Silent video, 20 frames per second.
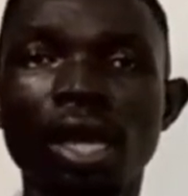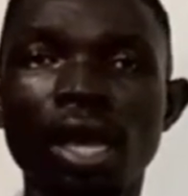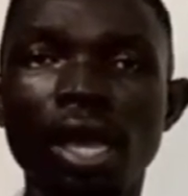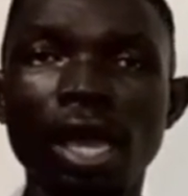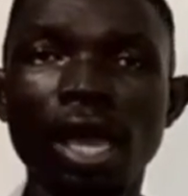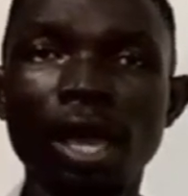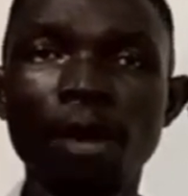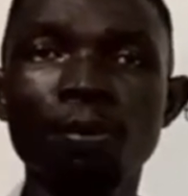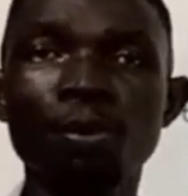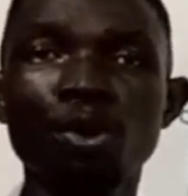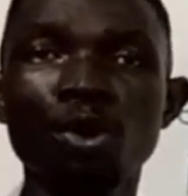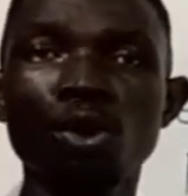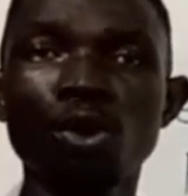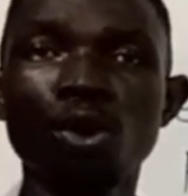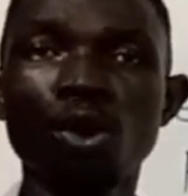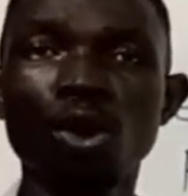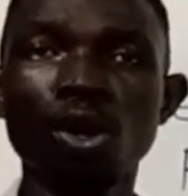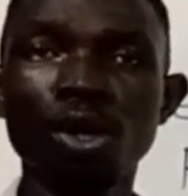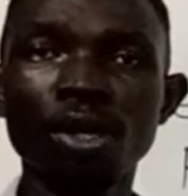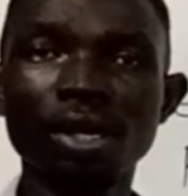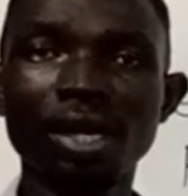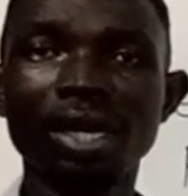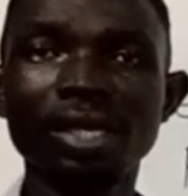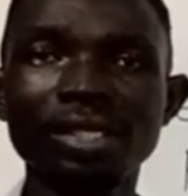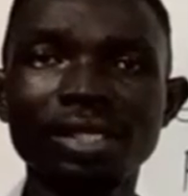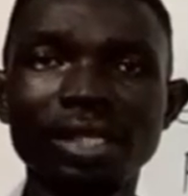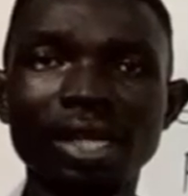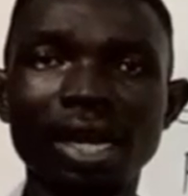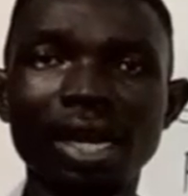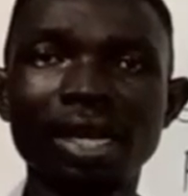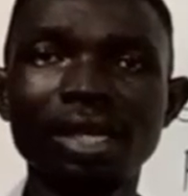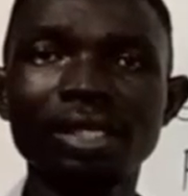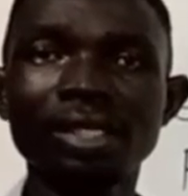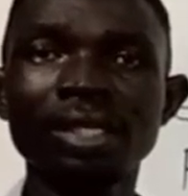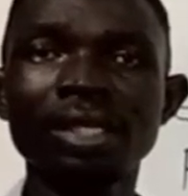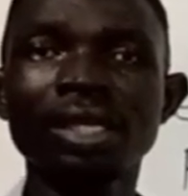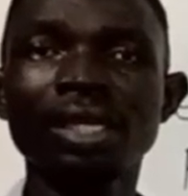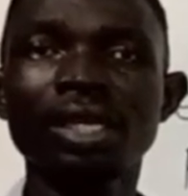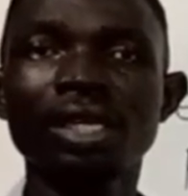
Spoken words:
help you understand